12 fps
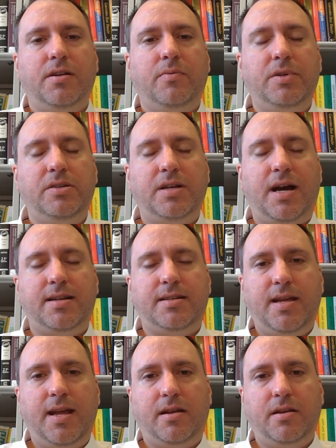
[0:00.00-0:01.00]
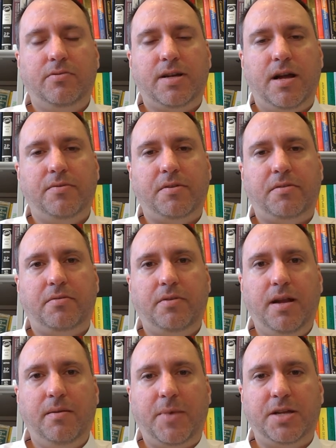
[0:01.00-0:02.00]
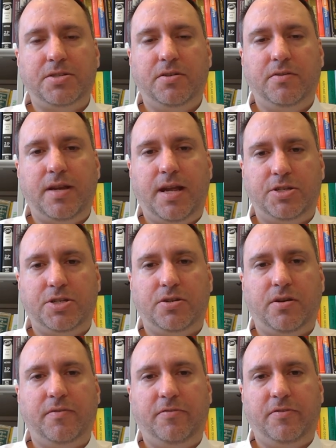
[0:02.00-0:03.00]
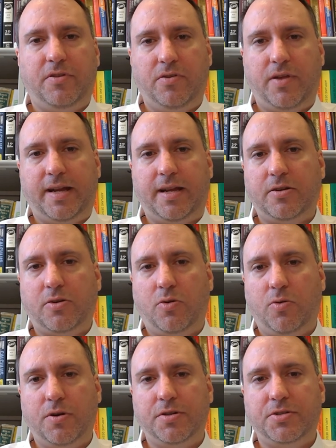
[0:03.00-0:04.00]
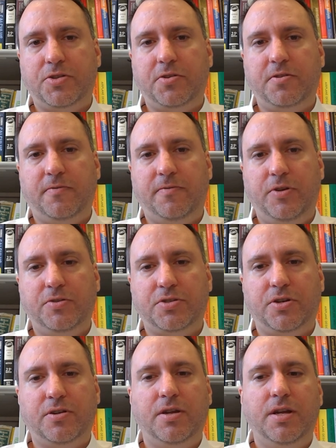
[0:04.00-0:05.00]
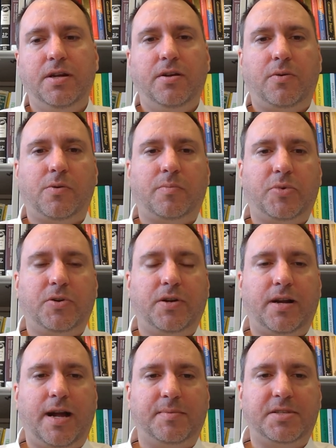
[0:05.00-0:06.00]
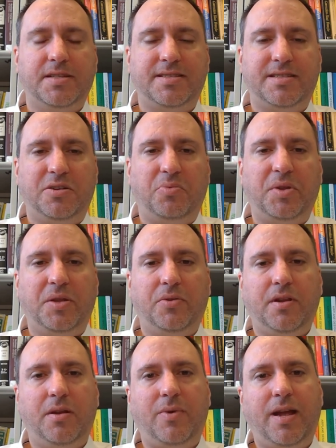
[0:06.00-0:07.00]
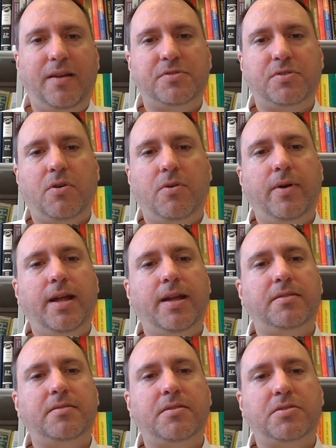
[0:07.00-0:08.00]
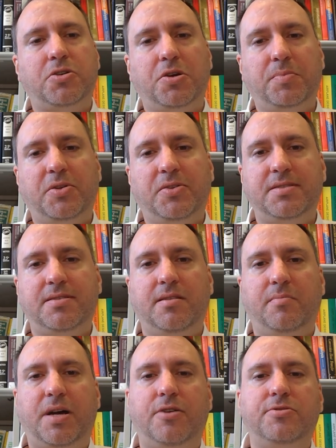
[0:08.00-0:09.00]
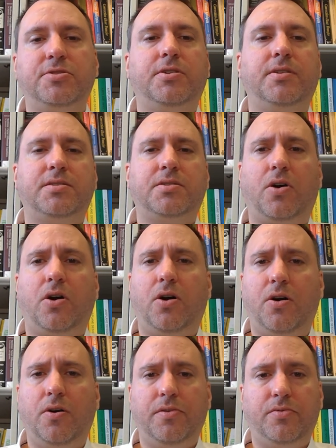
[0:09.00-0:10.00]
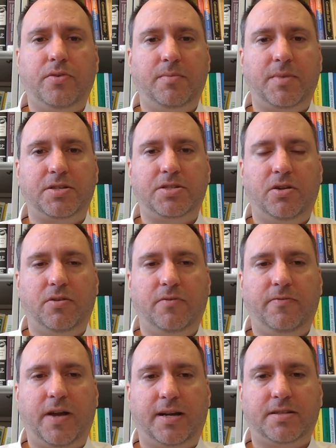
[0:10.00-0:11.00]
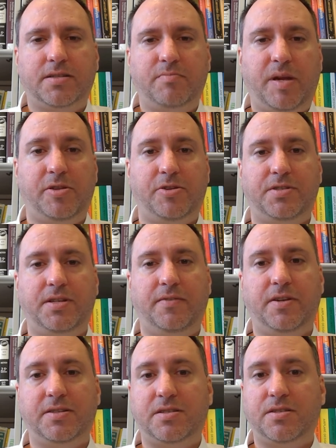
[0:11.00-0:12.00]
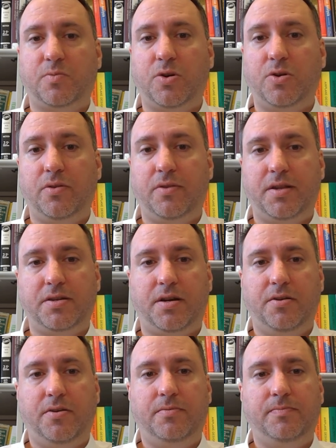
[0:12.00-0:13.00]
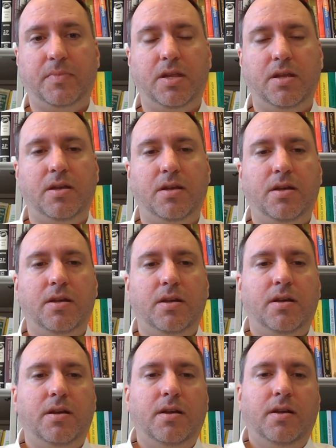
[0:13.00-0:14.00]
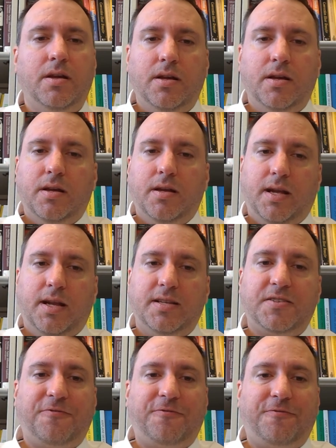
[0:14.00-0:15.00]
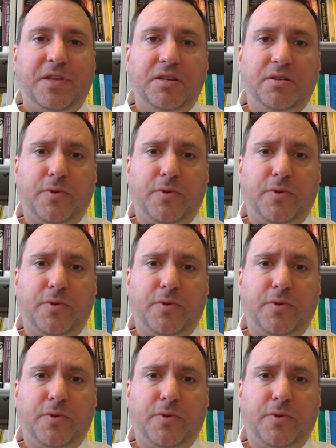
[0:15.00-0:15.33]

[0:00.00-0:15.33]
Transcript: We do not take into account the three-dimensional nature of the flow, like in the corners of the diffuser, or perhaps instability waves growing, the turbulence in the boundary. These are all three-dimensional effects. Maybe there's even a swirl in the tunnel. It is filled